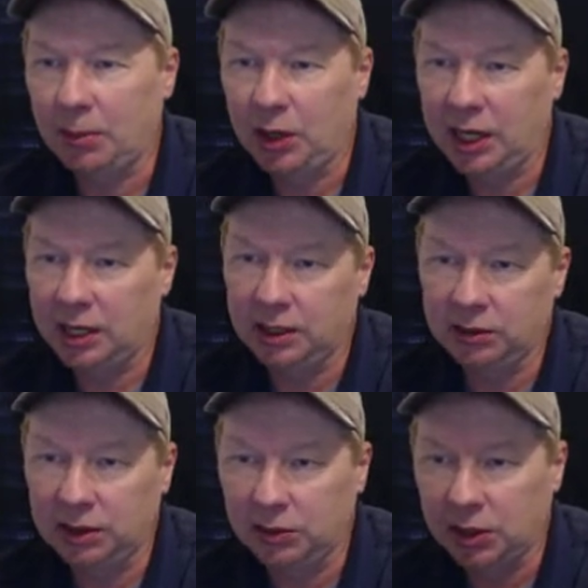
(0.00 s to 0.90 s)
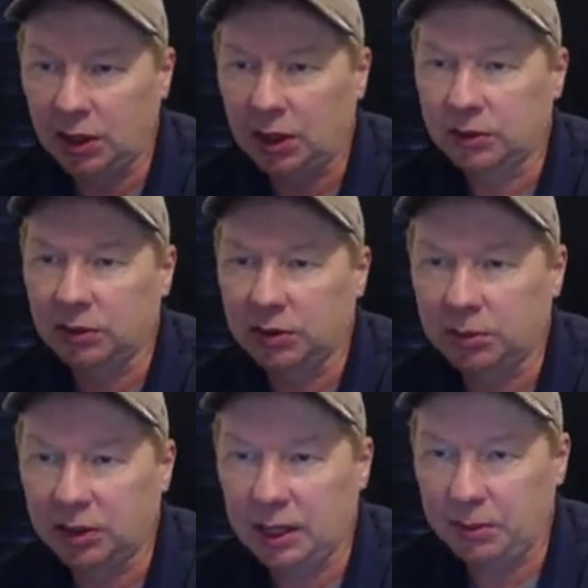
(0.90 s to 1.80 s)
head is even causing some
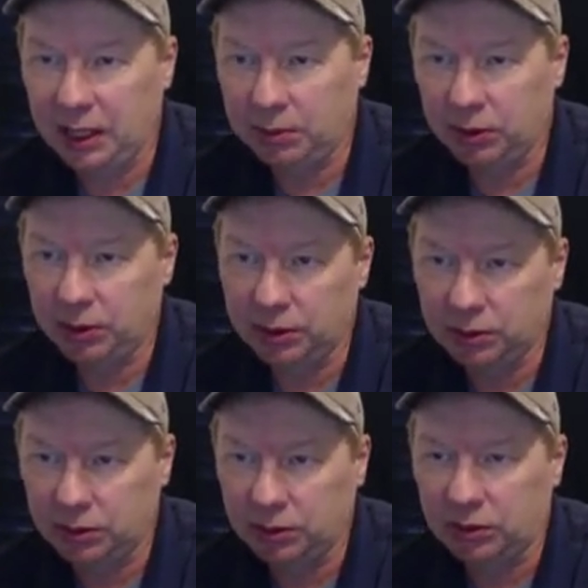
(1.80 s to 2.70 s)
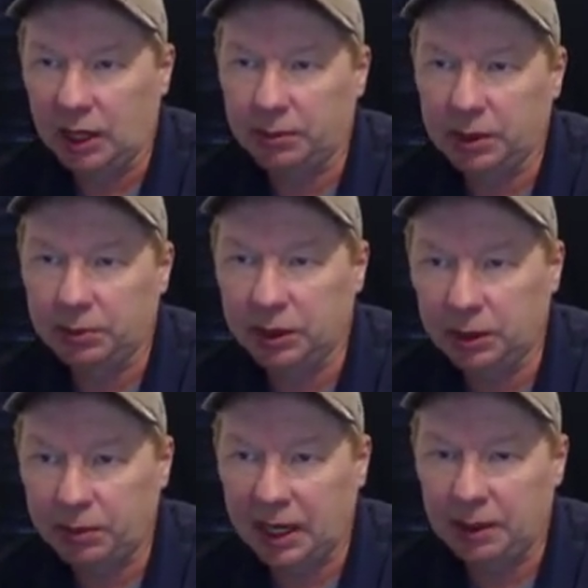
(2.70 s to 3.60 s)
of that paper to stop up in the
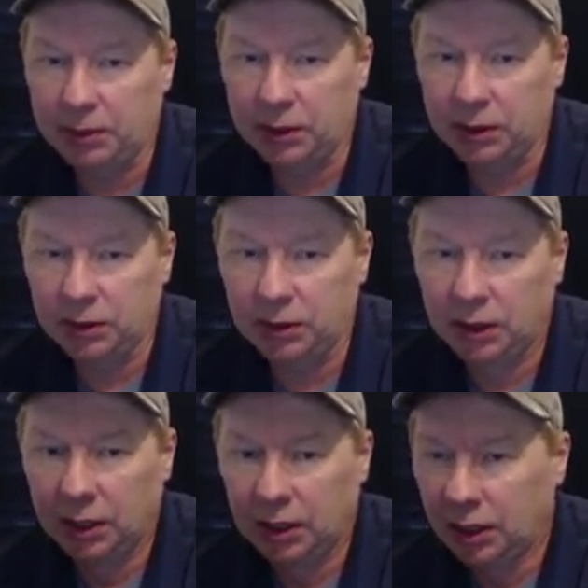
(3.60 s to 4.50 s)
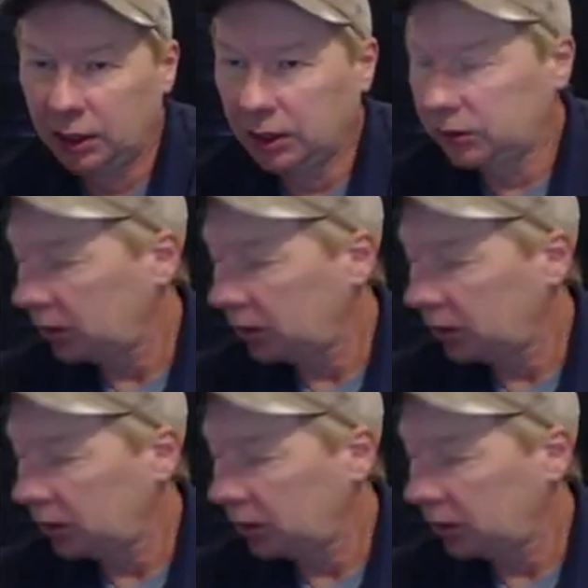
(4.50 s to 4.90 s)
pipe here. So